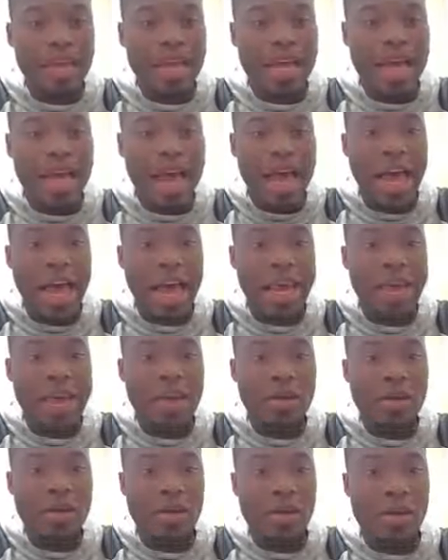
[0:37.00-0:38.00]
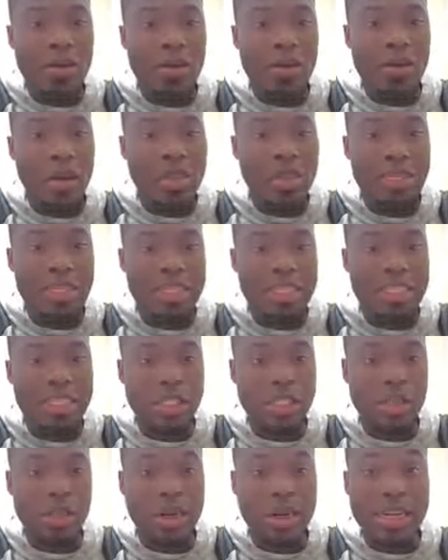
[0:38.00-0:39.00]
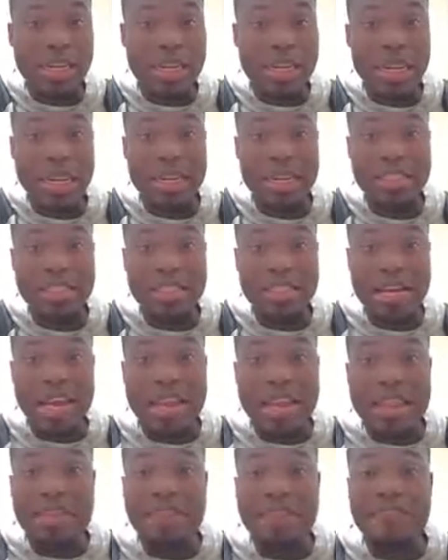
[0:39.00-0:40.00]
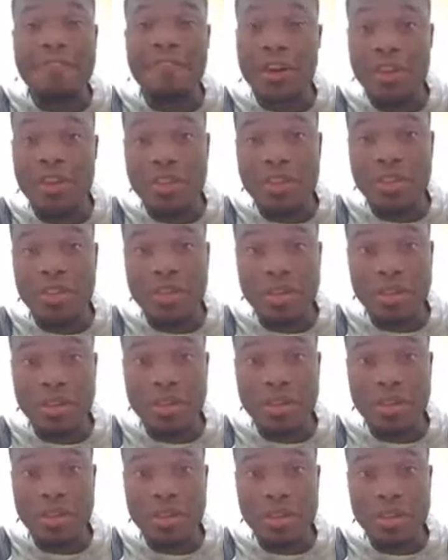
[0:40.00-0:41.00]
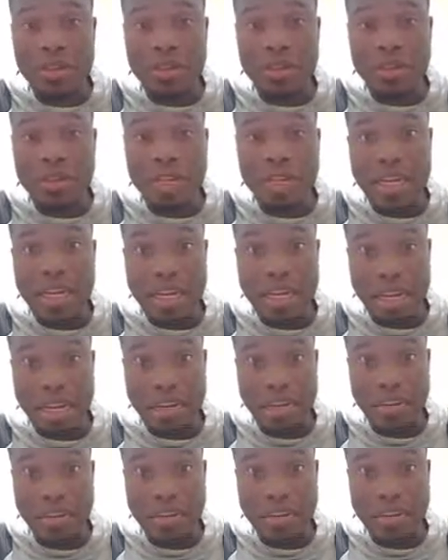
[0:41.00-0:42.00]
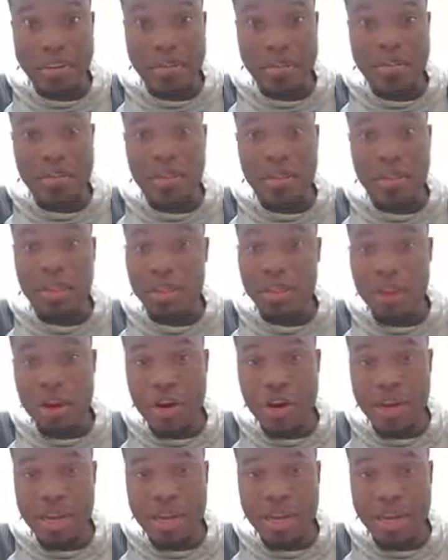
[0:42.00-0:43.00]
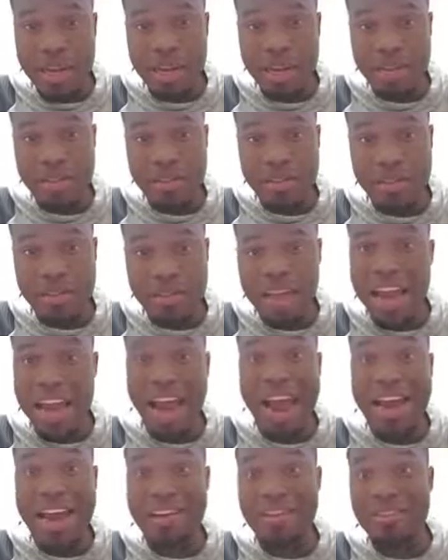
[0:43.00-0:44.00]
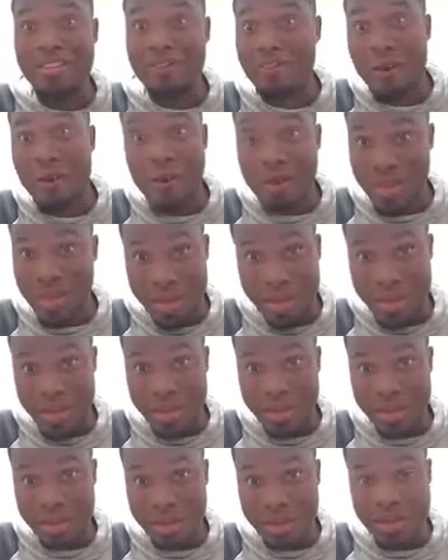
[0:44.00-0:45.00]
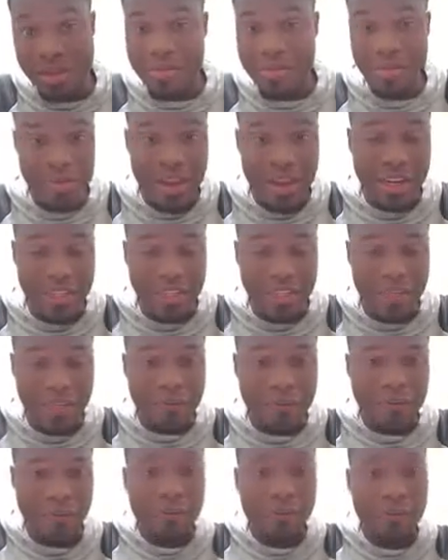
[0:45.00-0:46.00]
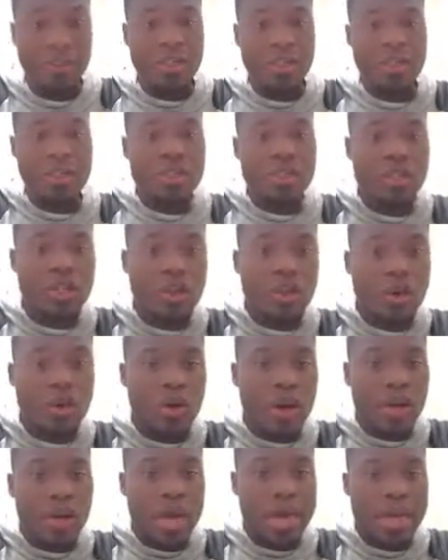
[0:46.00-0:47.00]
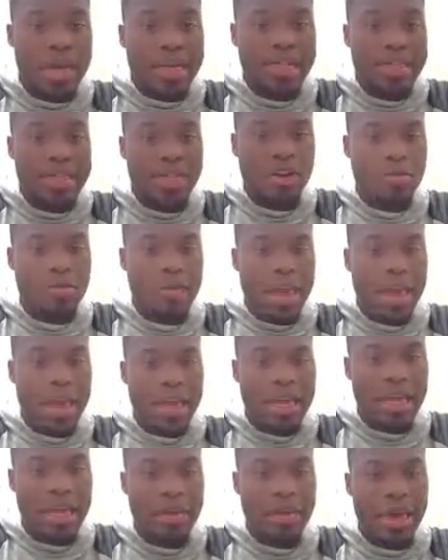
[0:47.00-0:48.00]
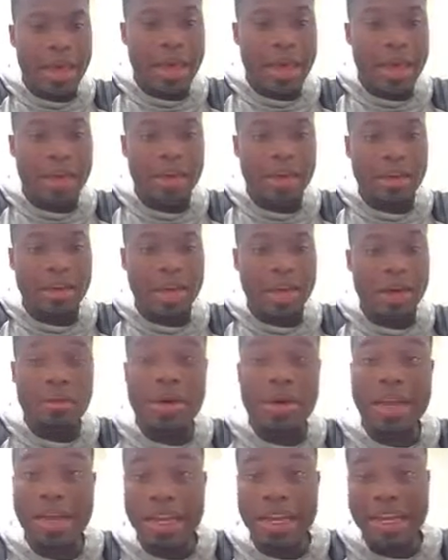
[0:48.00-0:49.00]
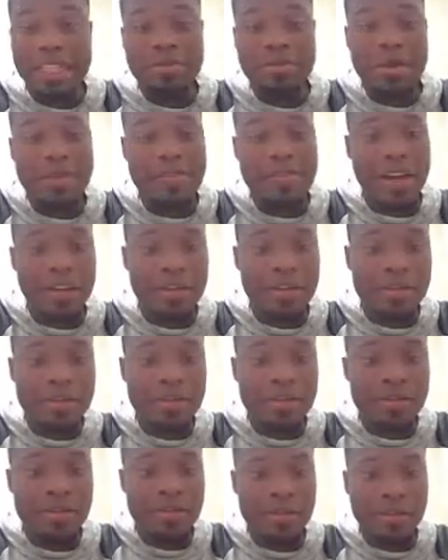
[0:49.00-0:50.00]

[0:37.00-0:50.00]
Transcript: I wanted to index the first index, the third index, and the fourth index of a vector. So I could tell MATLAB, hey, I want to index my vector,